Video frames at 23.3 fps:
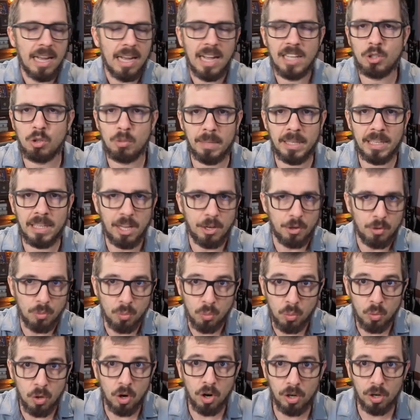assuming that
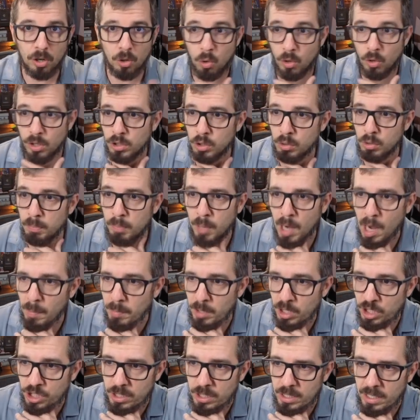you are going to
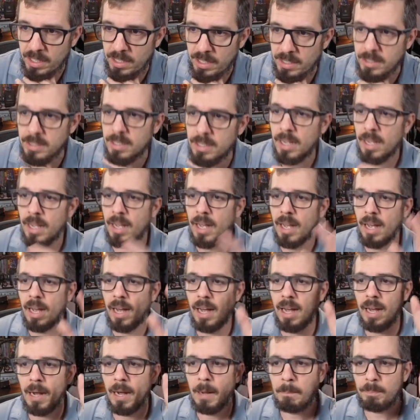publish this.
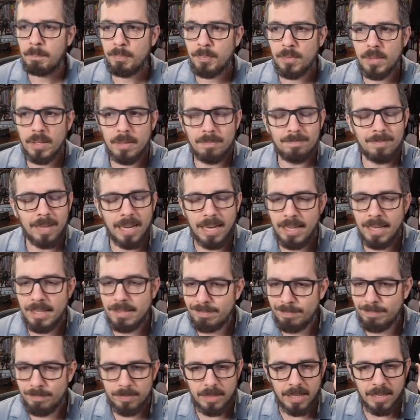
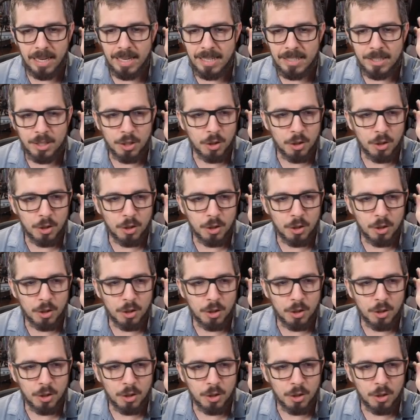It's